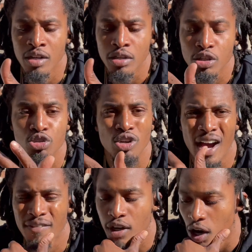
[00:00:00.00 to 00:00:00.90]
you
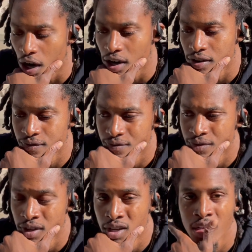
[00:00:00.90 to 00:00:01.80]
drive the car.
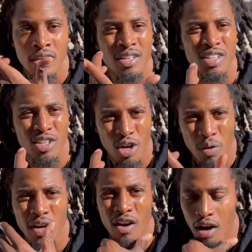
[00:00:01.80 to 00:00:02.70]
You know
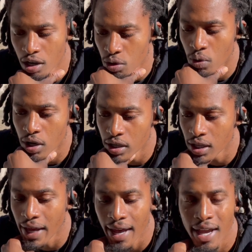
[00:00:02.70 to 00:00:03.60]
what car you want? You're
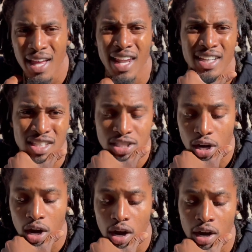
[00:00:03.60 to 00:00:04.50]
like, hey, I like this
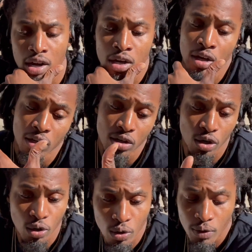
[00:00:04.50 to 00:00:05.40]
car.
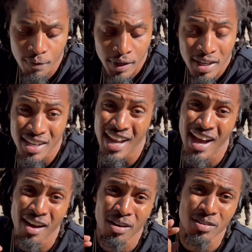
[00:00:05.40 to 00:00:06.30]
Cool.
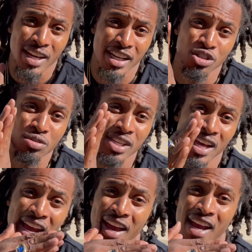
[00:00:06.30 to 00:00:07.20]
Now that you
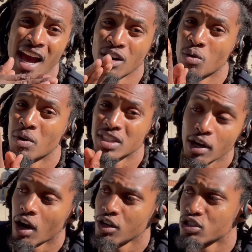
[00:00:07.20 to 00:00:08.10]
said, hey, I don't want the
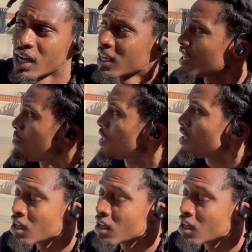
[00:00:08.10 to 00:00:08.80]
car you try to give me,